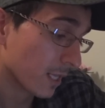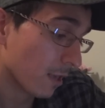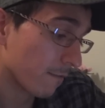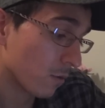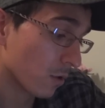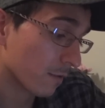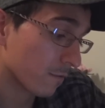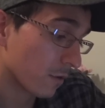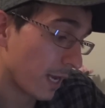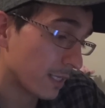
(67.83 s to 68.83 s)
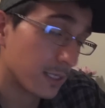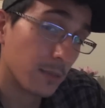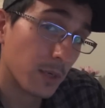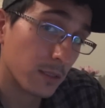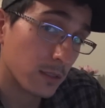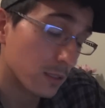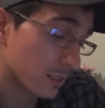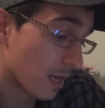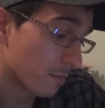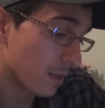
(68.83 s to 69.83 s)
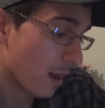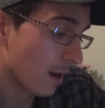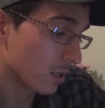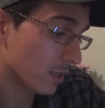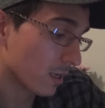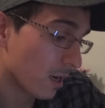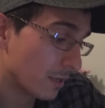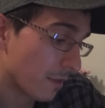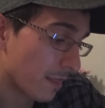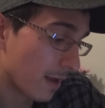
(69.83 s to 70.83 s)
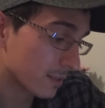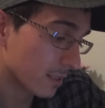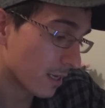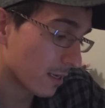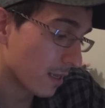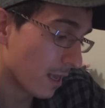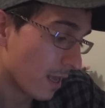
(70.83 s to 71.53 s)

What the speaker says: If you work for 18 months and stop, you get 100,000 yen.